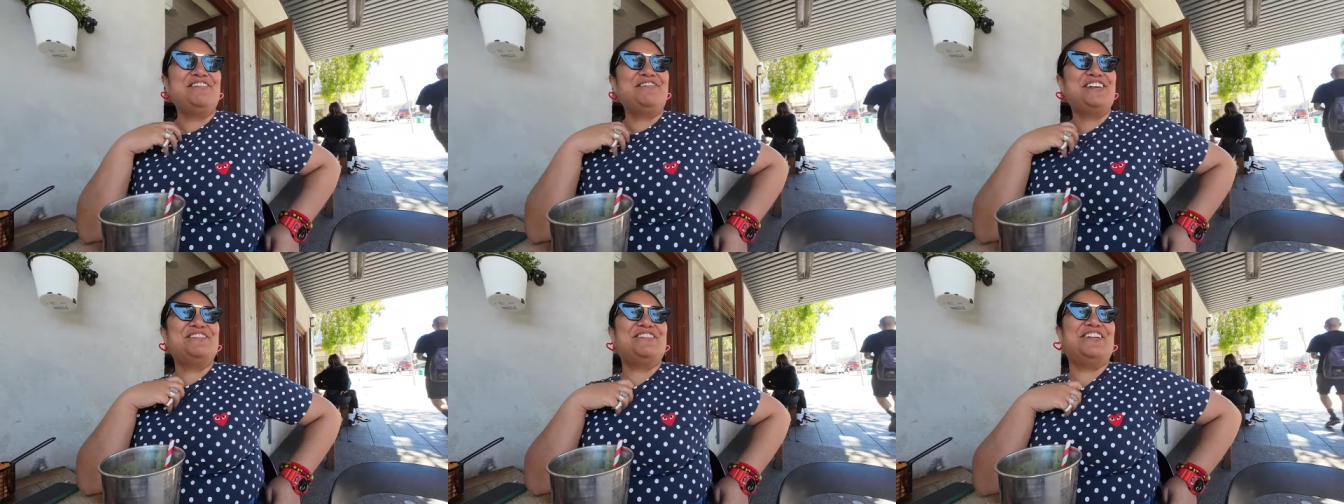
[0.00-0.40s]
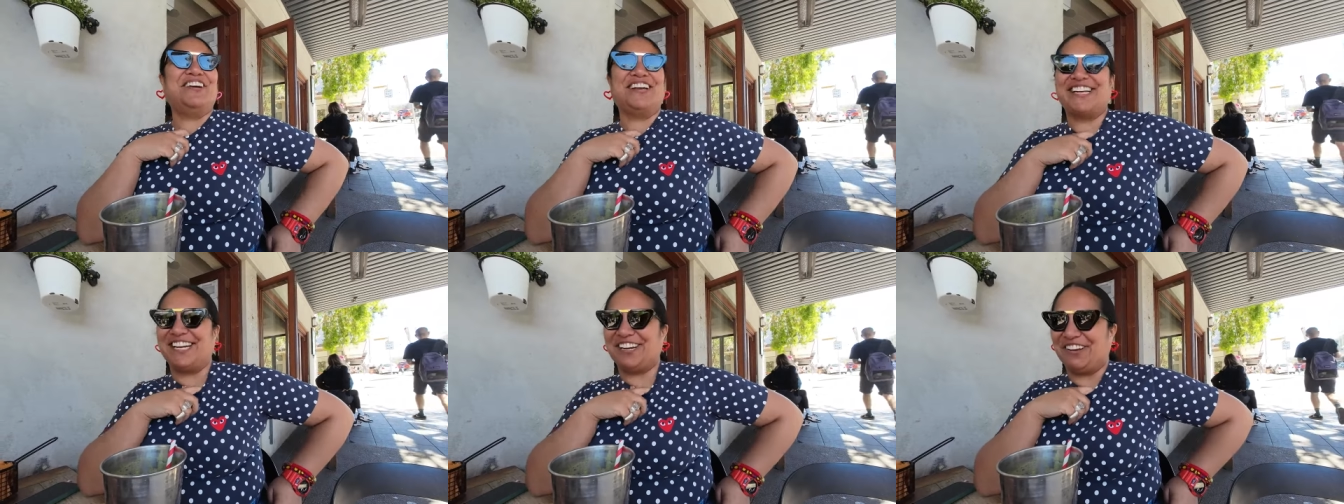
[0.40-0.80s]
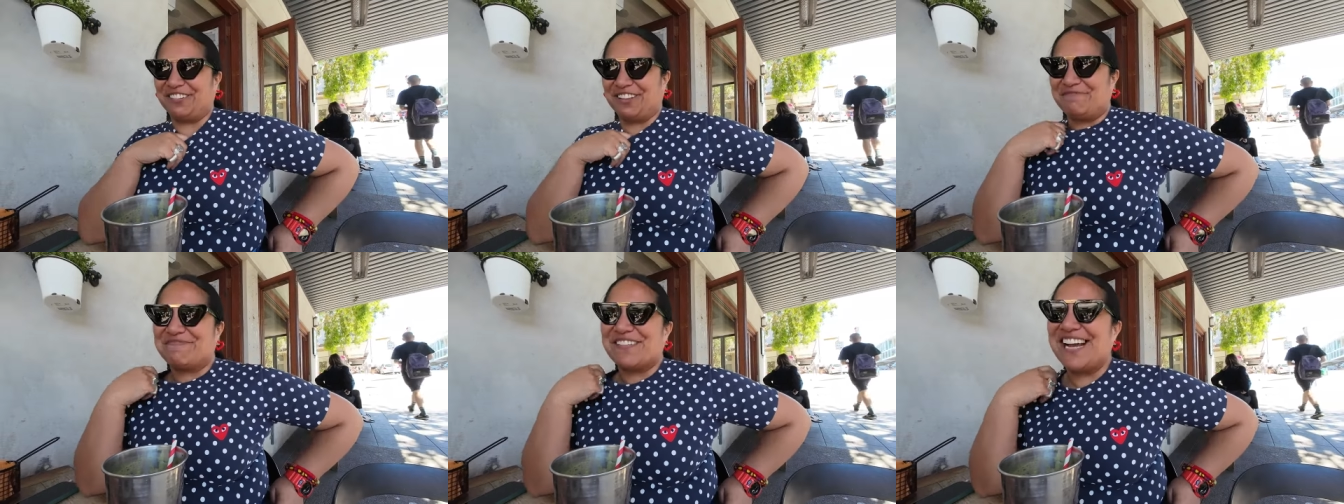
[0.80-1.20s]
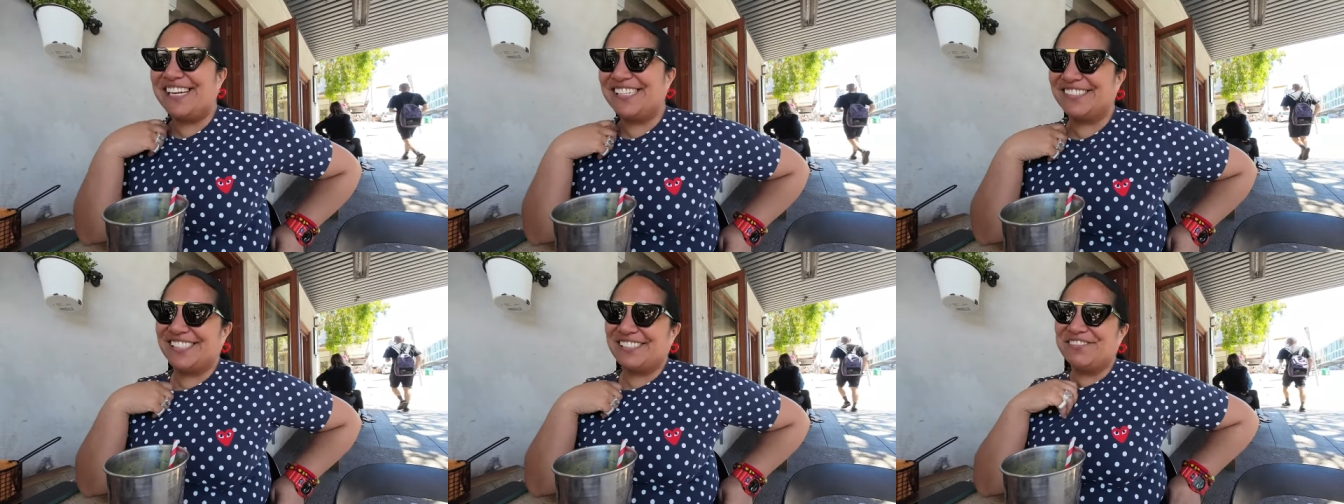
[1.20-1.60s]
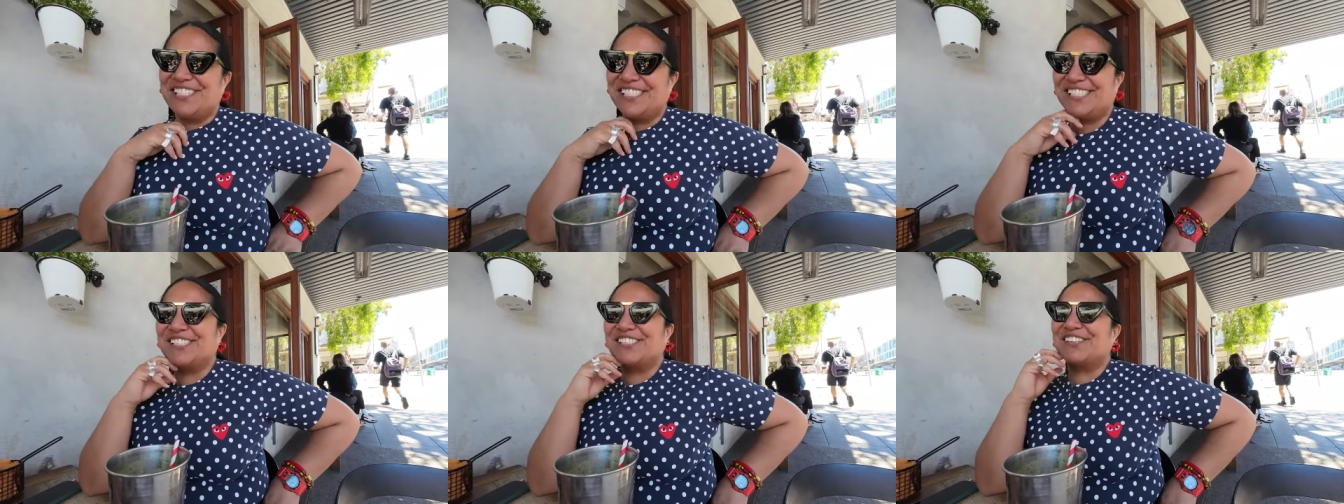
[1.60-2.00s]
heavier when I get off the plane because
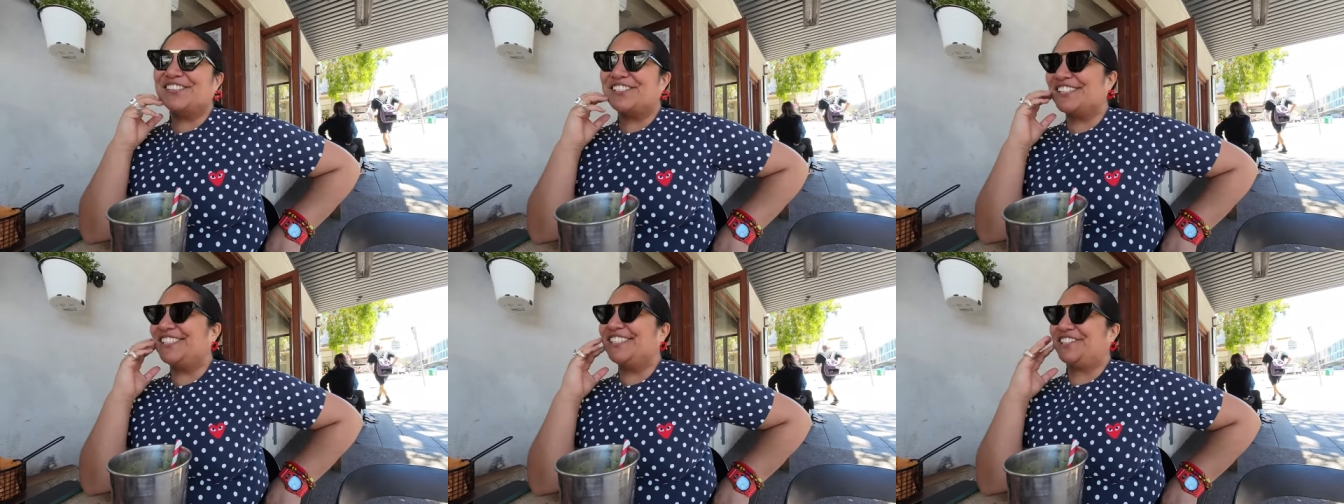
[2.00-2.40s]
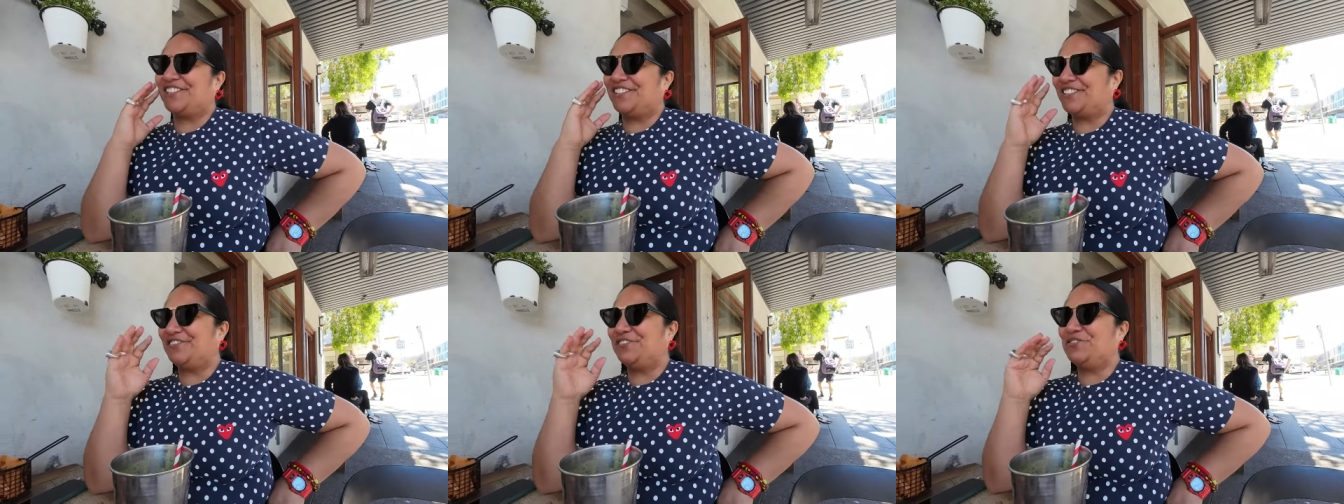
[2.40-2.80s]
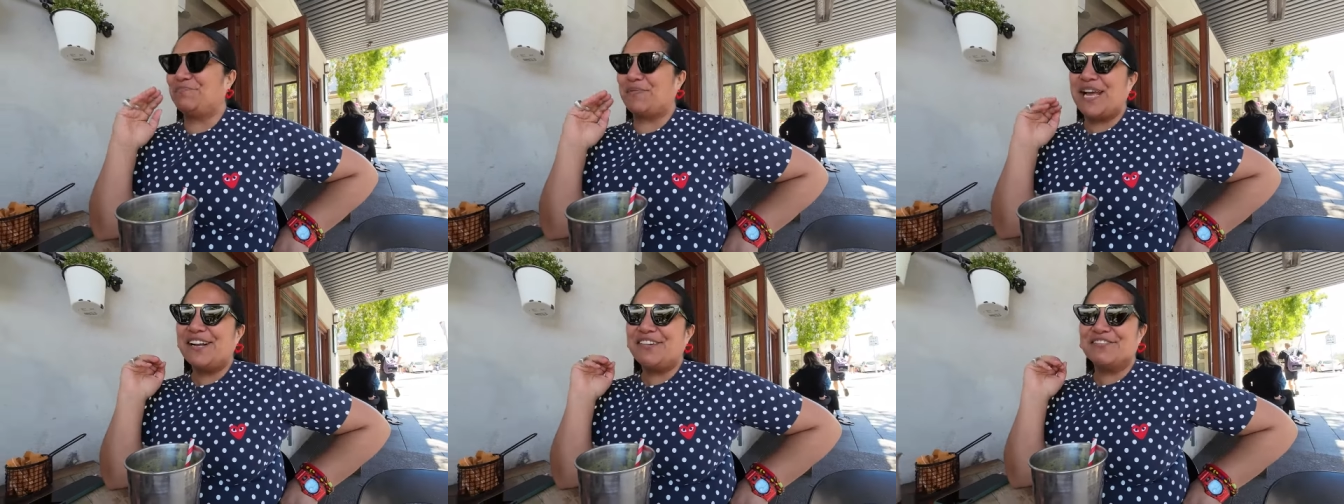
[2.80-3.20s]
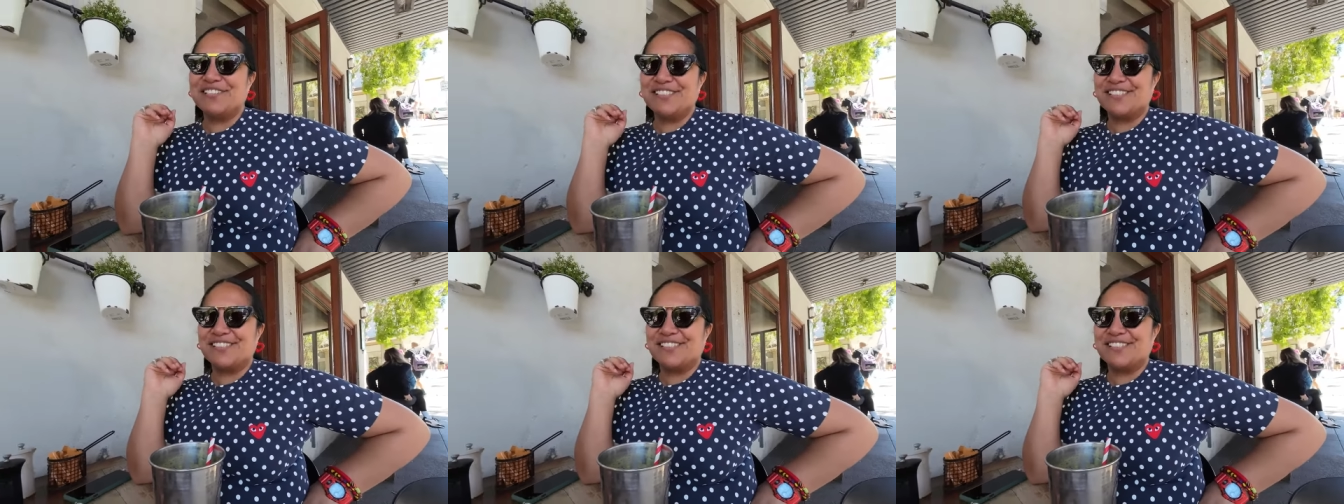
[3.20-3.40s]
everything's so delicious. All the bakeries.